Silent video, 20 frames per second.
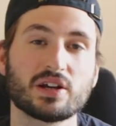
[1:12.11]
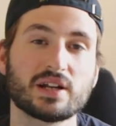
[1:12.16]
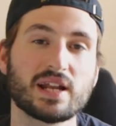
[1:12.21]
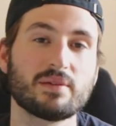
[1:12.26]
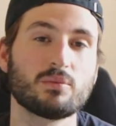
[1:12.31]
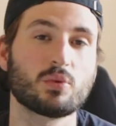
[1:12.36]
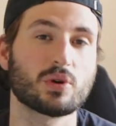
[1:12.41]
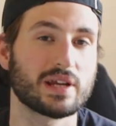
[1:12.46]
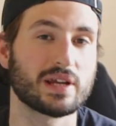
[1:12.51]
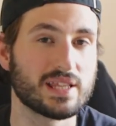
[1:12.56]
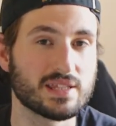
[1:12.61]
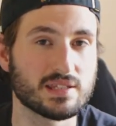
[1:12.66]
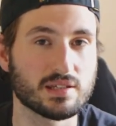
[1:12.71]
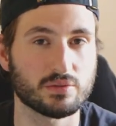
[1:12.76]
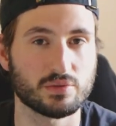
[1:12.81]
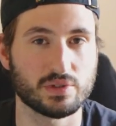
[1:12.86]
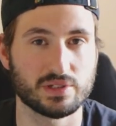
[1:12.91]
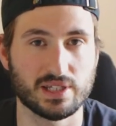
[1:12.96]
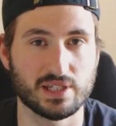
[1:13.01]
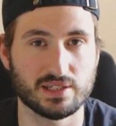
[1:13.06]
gonna have more
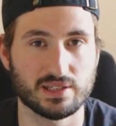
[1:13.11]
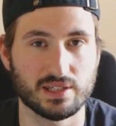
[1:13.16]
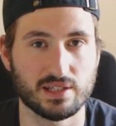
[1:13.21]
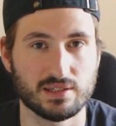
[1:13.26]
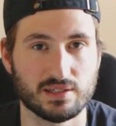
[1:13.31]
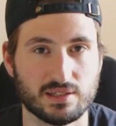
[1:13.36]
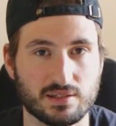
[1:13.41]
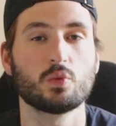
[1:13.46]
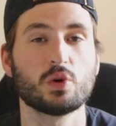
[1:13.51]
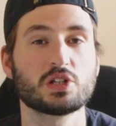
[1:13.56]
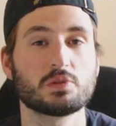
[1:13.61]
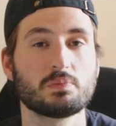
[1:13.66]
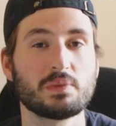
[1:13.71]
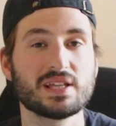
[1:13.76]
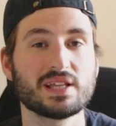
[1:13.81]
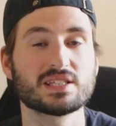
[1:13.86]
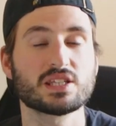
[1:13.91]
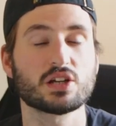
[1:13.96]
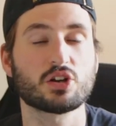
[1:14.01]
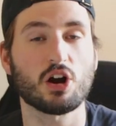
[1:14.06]
insulin resistance, which
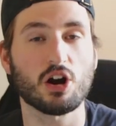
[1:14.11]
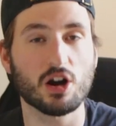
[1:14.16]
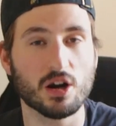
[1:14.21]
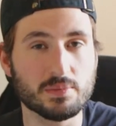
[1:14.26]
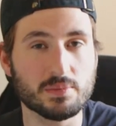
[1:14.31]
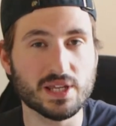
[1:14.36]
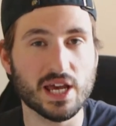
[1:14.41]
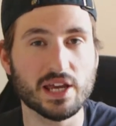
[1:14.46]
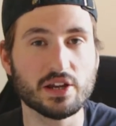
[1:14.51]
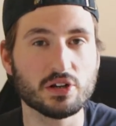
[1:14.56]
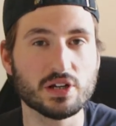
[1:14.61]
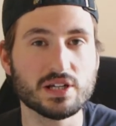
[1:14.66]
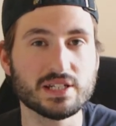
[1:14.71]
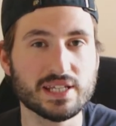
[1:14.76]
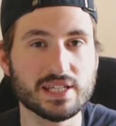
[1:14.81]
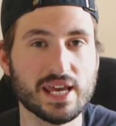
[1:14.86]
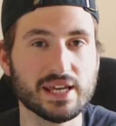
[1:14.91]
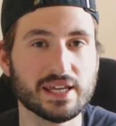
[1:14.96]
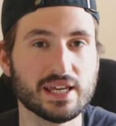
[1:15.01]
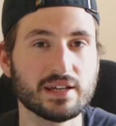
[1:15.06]
means the carbs that you're
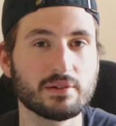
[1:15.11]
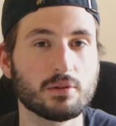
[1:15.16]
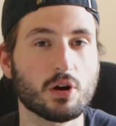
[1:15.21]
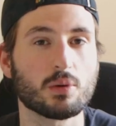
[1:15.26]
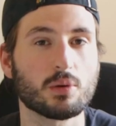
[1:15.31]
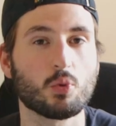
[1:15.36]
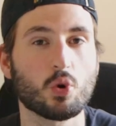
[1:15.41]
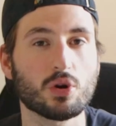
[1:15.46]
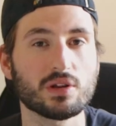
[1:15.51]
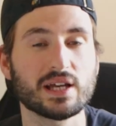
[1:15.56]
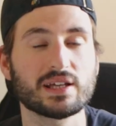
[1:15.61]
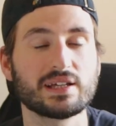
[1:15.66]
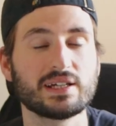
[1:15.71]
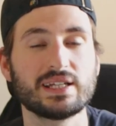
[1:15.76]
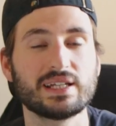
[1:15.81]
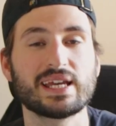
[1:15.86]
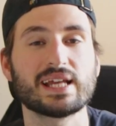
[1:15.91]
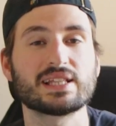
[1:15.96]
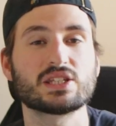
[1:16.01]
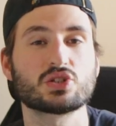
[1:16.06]
intaking are more
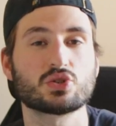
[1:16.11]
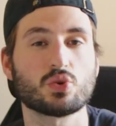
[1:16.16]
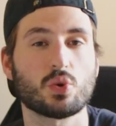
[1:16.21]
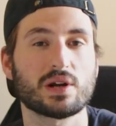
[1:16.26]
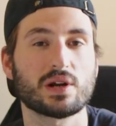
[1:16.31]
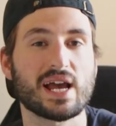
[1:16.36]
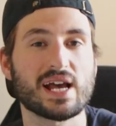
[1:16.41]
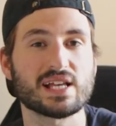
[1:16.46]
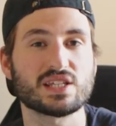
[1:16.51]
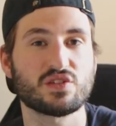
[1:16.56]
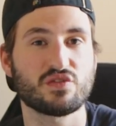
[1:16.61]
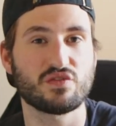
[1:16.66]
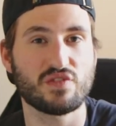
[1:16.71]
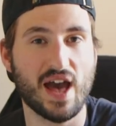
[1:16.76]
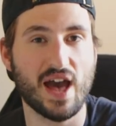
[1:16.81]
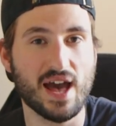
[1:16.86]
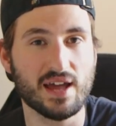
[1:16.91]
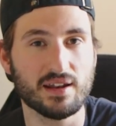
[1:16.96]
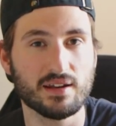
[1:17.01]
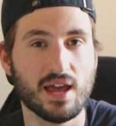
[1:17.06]
likely to get stored as
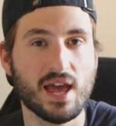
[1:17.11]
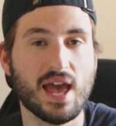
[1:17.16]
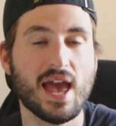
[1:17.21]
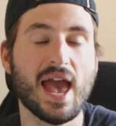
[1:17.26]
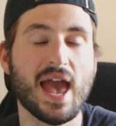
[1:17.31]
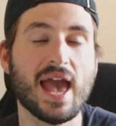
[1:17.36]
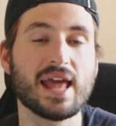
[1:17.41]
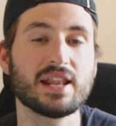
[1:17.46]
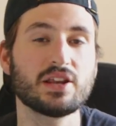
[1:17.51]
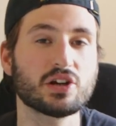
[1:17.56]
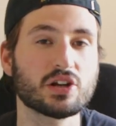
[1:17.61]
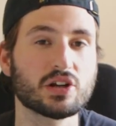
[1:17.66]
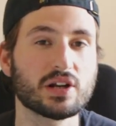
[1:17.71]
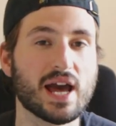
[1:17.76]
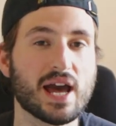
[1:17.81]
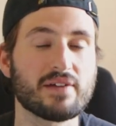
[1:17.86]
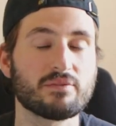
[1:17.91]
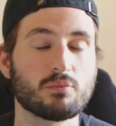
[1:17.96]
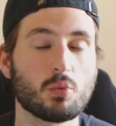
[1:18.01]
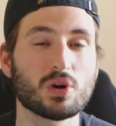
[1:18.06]
fat, and you're
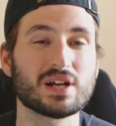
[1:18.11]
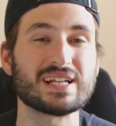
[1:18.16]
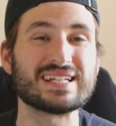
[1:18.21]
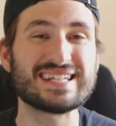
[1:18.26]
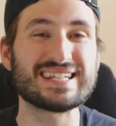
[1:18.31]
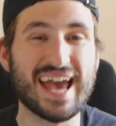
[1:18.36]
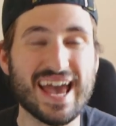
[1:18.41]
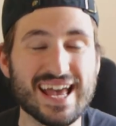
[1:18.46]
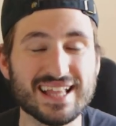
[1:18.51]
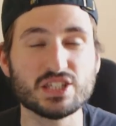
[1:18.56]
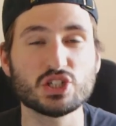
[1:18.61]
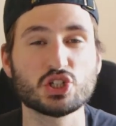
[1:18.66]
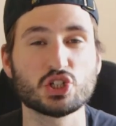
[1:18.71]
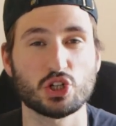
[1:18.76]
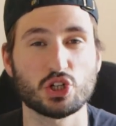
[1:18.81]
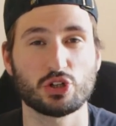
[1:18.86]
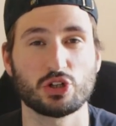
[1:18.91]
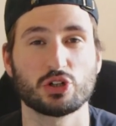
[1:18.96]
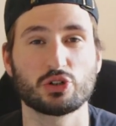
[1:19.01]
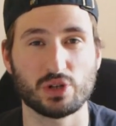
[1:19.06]
gonna have more intense
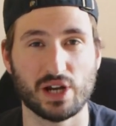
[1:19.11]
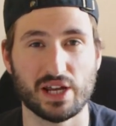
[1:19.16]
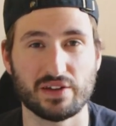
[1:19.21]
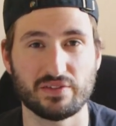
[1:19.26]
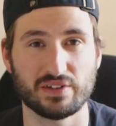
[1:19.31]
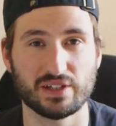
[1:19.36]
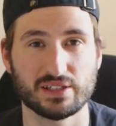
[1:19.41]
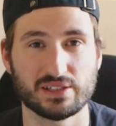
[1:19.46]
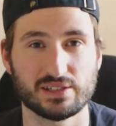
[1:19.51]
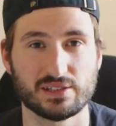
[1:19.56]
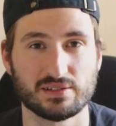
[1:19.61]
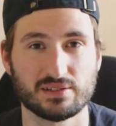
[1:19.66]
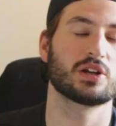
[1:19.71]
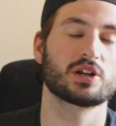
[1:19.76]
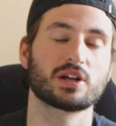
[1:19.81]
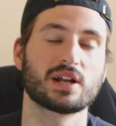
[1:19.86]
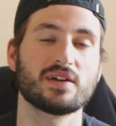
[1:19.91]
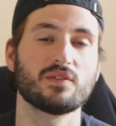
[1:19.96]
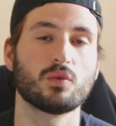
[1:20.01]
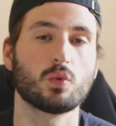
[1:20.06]
sugar cravings.
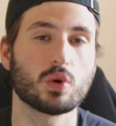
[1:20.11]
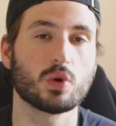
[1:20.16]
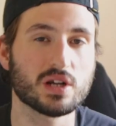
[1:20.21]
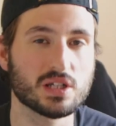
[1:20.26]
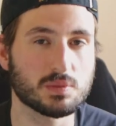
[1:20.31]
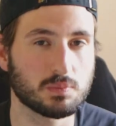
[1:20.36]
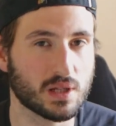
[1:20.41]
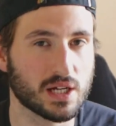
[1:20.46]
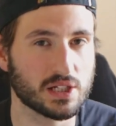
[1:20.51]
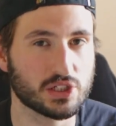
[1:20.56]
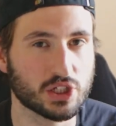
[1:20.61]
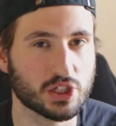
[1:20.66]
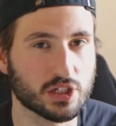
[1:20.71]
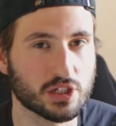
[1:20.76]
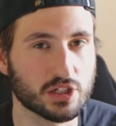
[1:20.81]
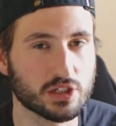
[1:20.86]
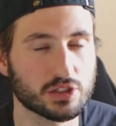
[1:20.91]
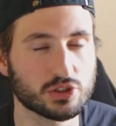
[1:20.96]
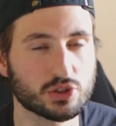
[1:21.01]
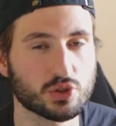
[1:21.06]
You're gonna have worse blood
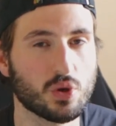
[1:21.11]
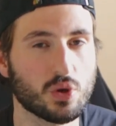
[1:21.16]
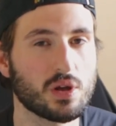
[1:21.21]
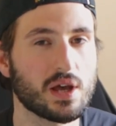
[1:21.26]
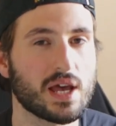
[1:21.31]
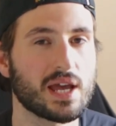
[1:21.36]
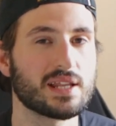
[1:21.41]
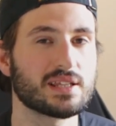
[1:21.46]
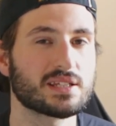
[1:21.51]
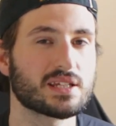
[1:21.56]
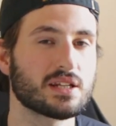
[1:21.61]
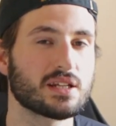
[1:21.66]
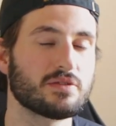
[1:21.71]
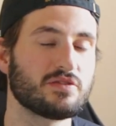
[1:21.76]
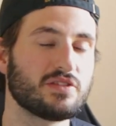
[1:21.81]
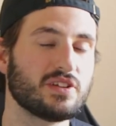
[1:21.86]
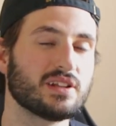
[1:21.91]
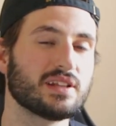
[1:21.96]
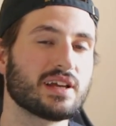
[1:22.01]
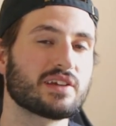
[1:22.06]
sugar control, and it's gonna
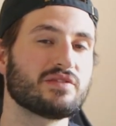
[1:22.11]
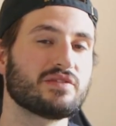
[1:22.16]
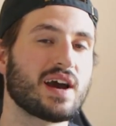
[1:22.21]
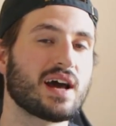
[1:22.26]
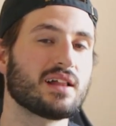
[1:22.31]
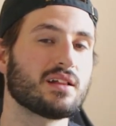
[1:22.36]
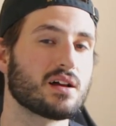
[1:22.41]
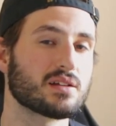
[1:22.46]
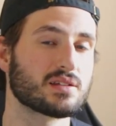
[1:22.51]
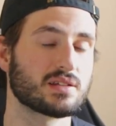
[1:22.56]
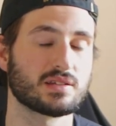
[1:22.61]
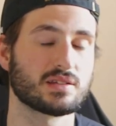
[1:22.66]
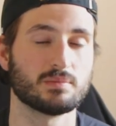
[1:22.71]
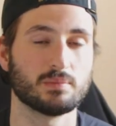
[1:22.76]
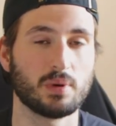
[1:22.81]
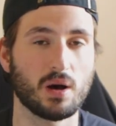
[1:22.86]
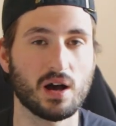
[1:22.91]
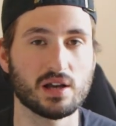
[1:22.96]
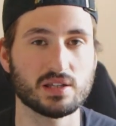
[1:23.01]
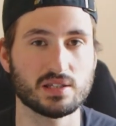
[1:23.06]
feel like fat loss is
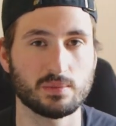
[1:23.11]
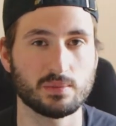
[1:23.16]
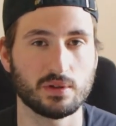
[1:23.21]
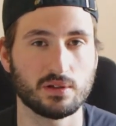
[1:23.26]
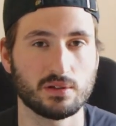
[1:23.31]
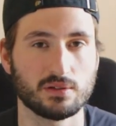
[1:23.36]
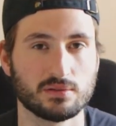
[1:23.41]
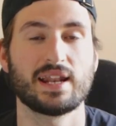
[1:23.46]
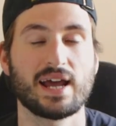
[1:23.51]
impossible.